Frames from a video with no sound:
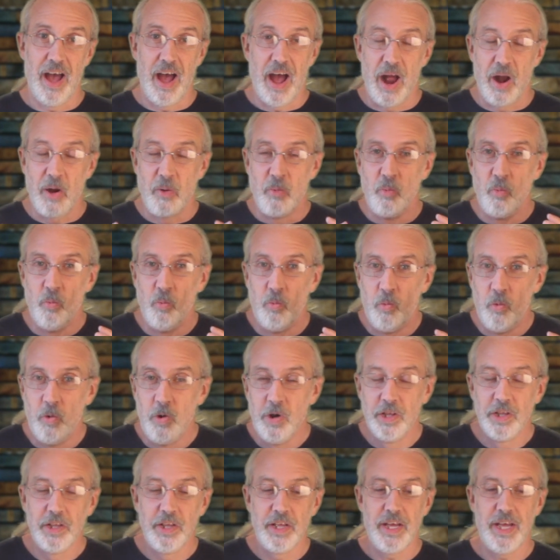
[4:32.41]
I
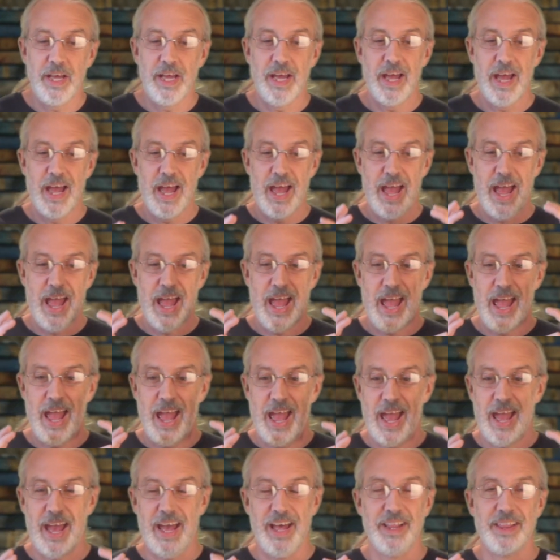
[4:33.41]
really
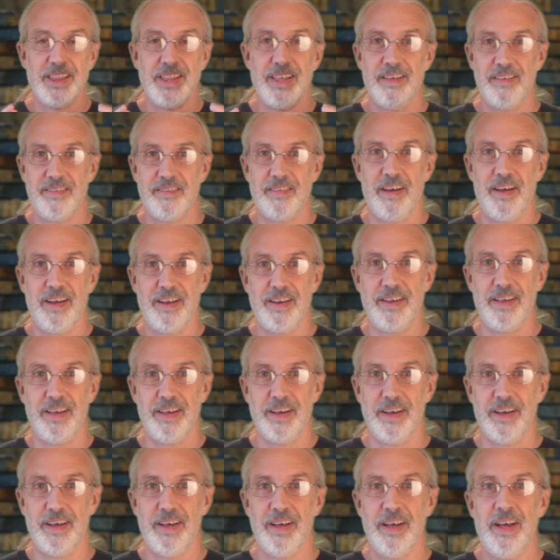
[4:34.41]
had this
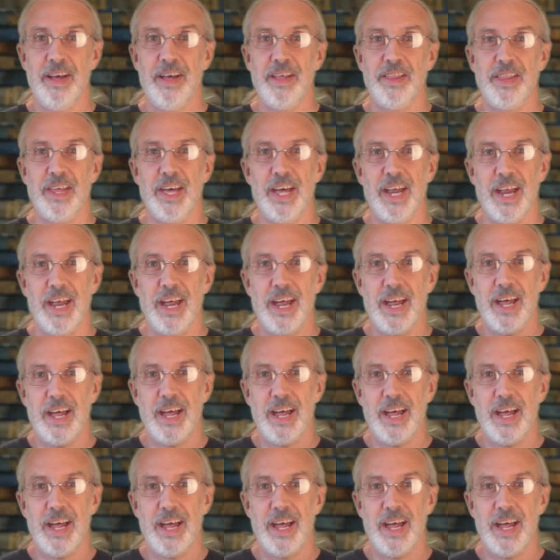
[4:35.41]
idea that